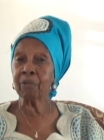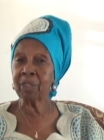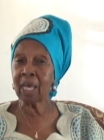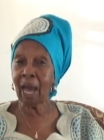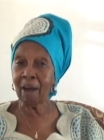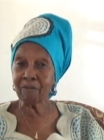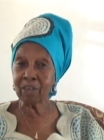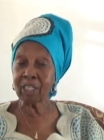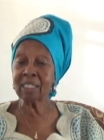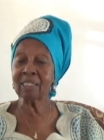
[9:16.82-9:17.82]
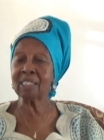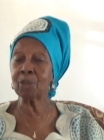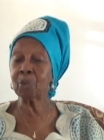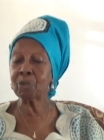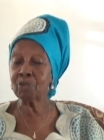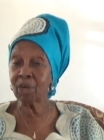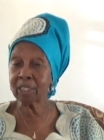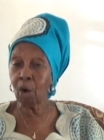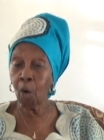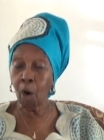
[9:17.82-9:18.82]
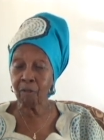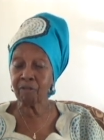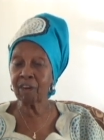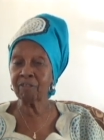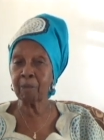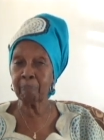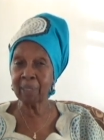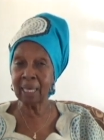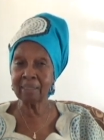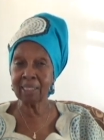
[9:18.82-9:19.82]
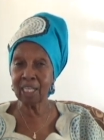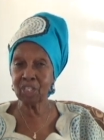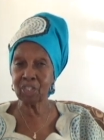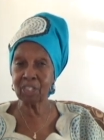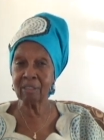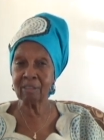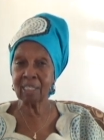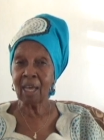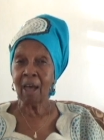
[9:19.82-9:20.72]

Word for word: the Africans that would run off of the plantations